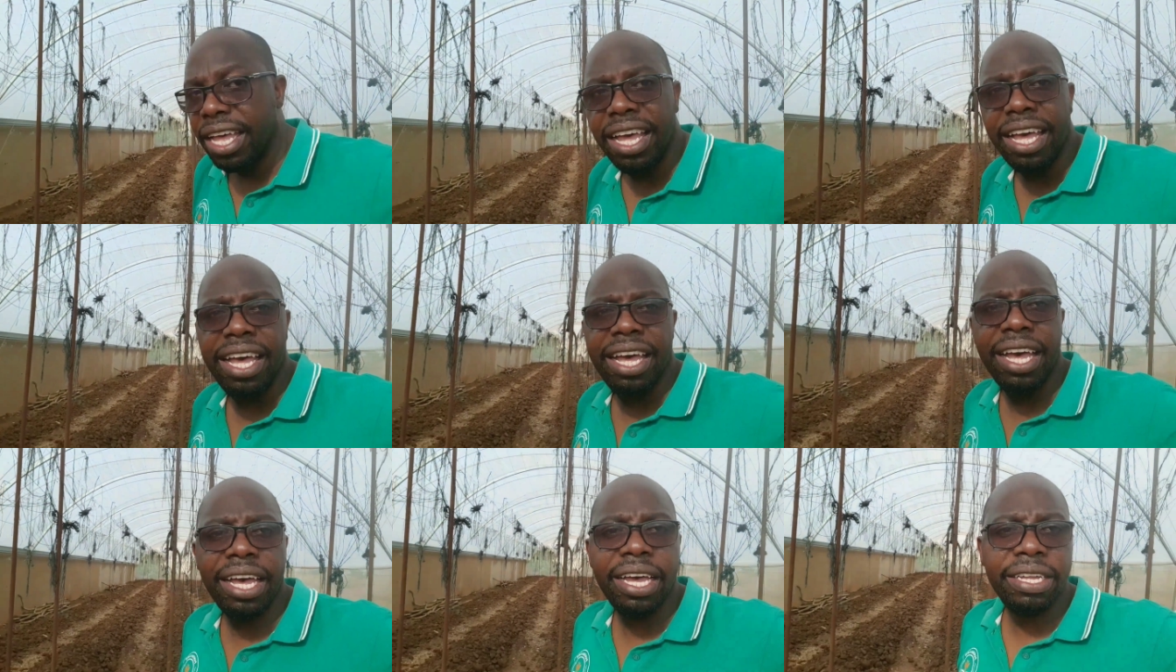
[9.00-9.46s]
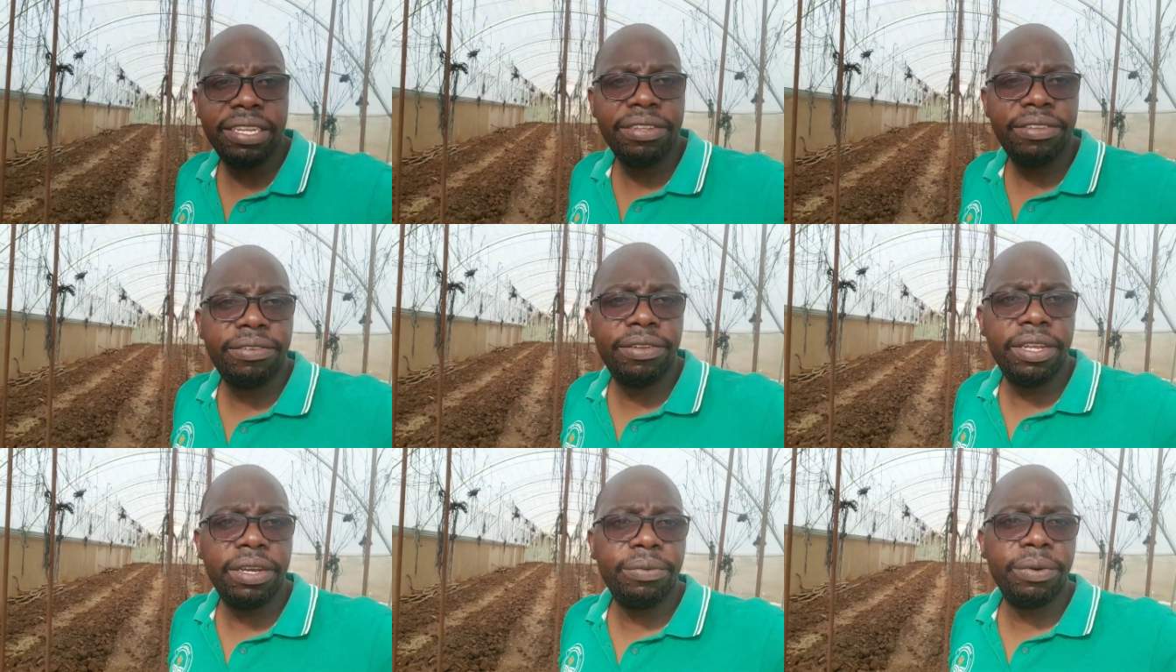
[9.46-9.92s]
Uh,
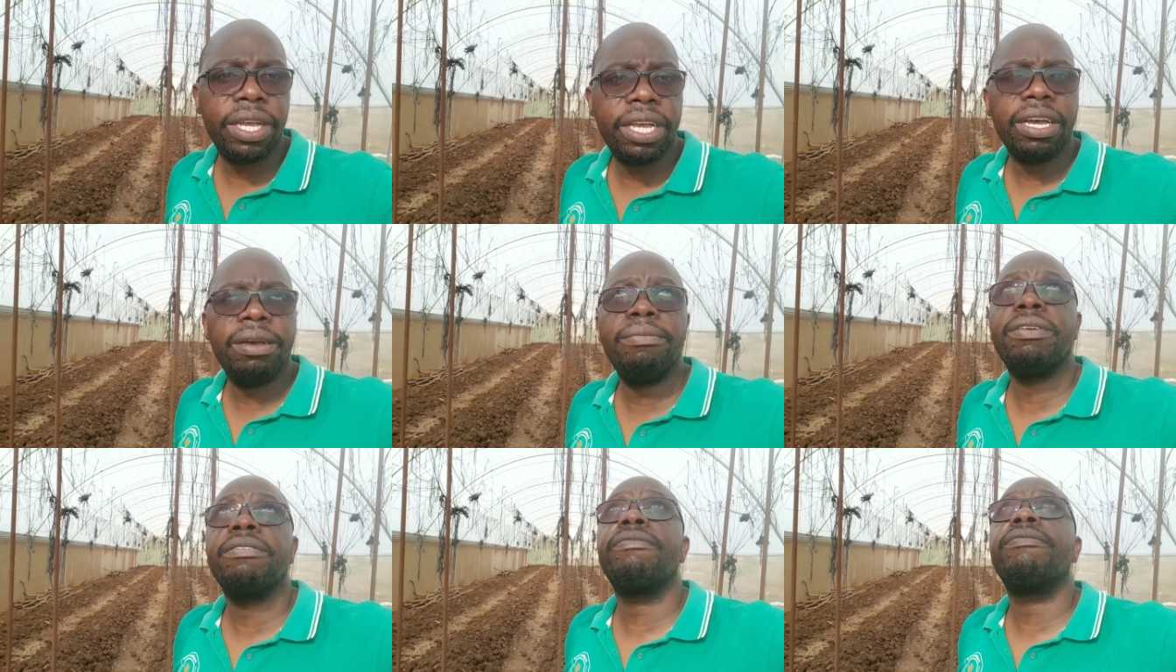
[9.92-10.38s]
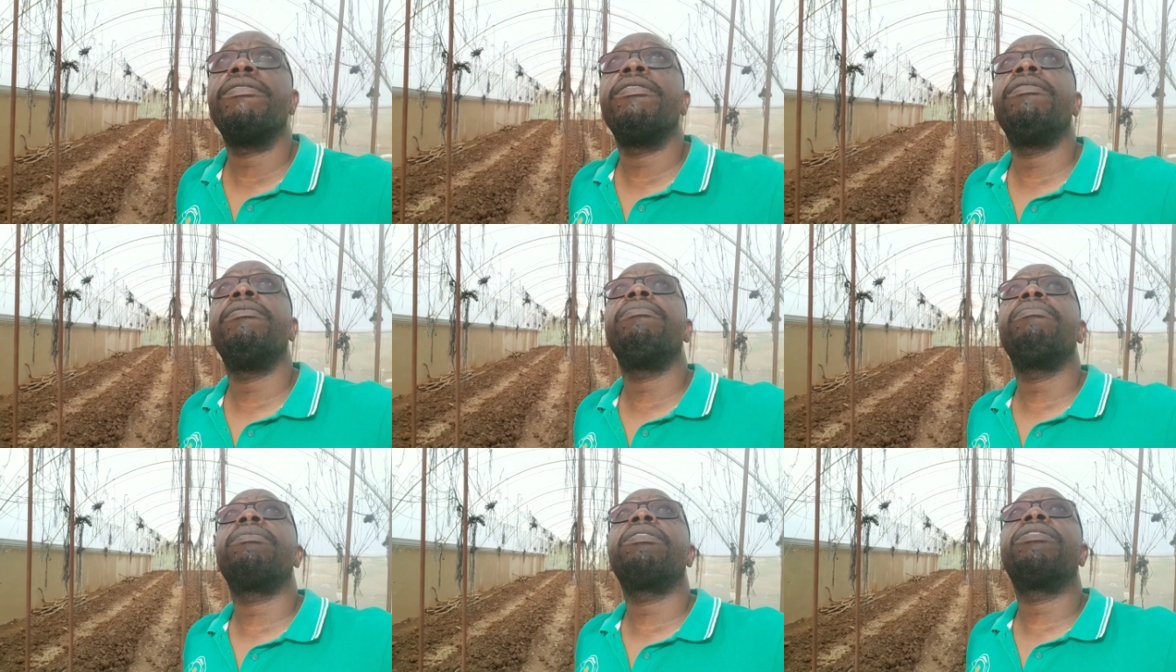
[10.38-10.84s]
today we're coming
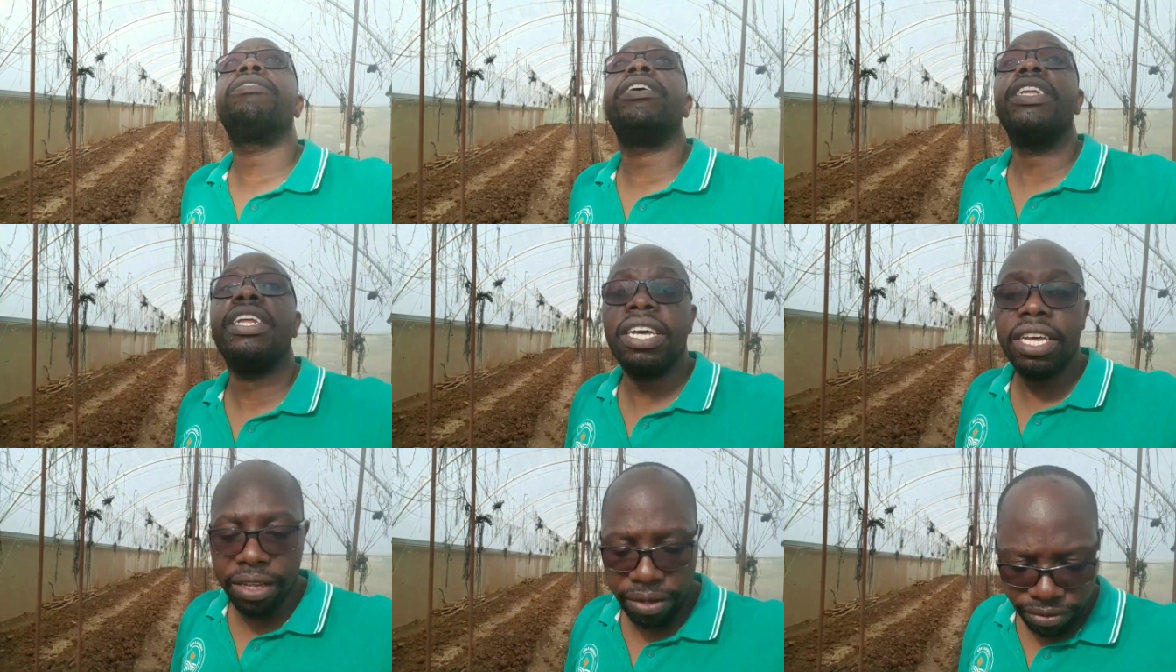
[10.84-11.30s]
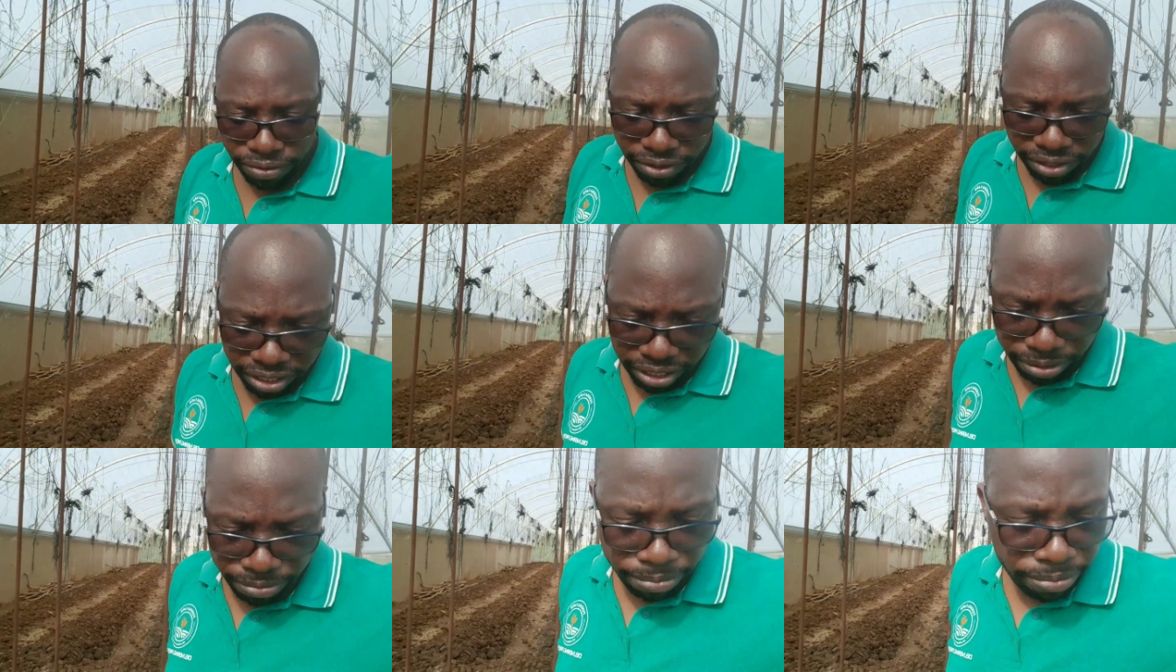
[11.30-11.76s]
from
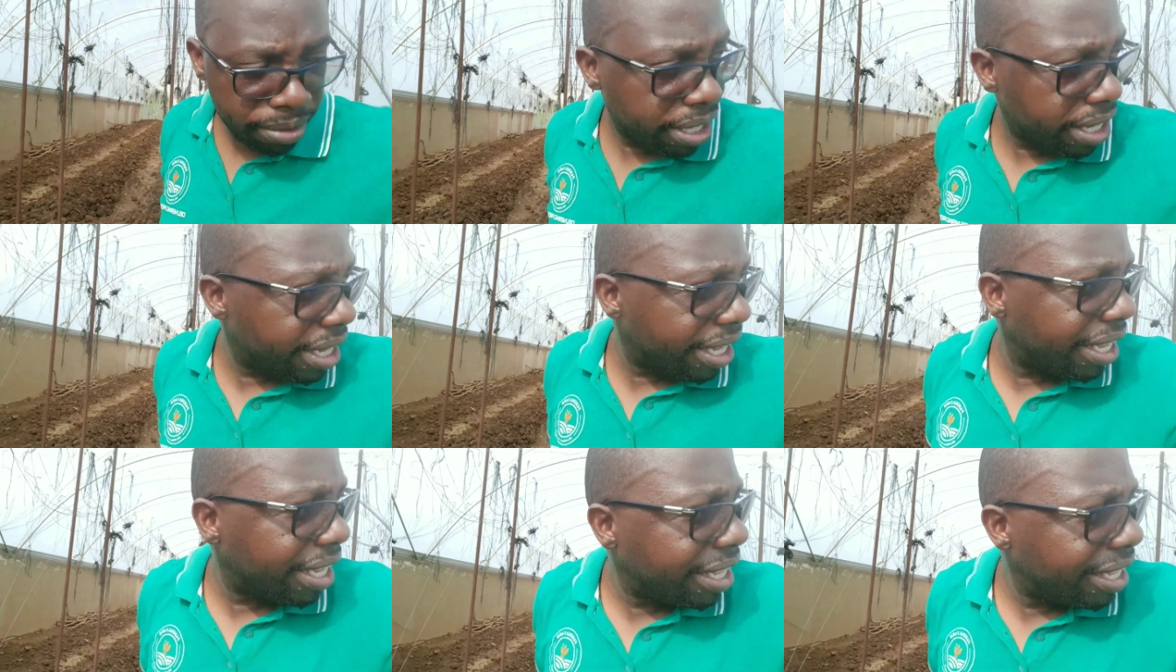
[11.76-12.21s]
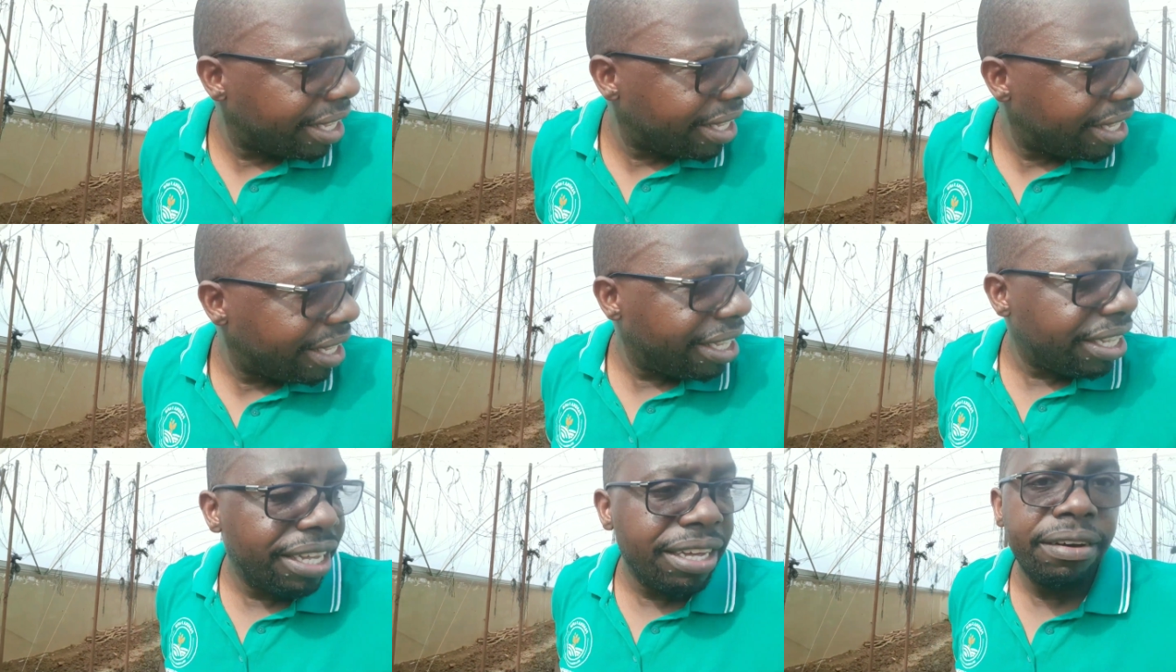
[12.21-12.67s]
greenhouse number
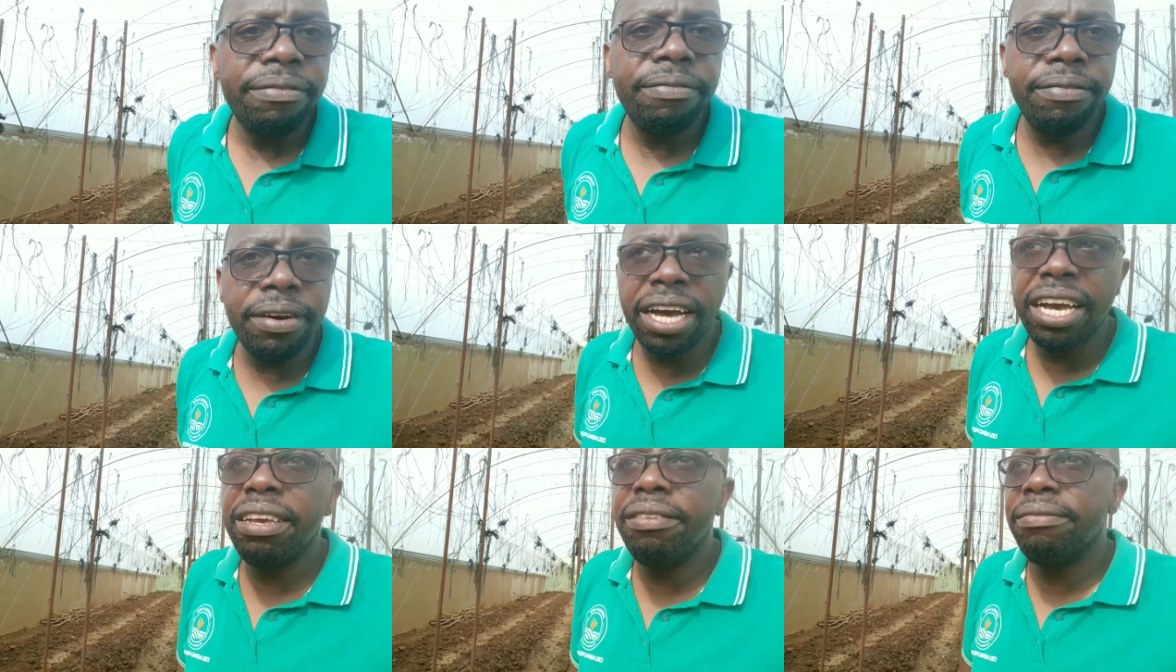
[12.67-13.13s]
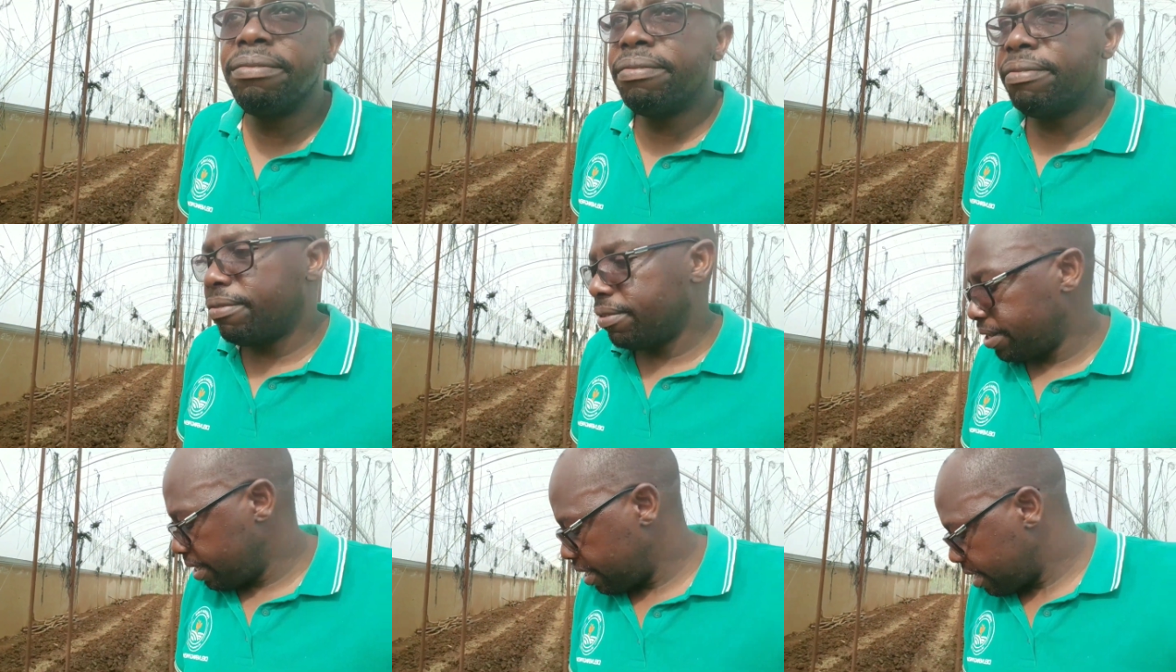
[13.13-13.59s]

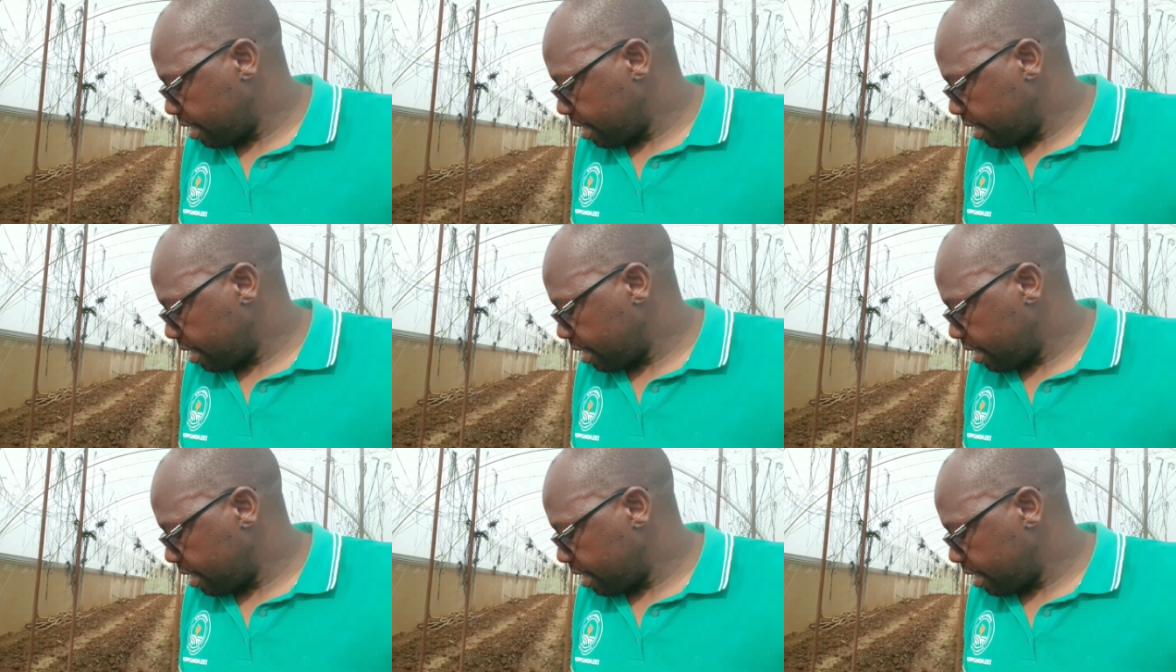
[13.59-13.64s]
five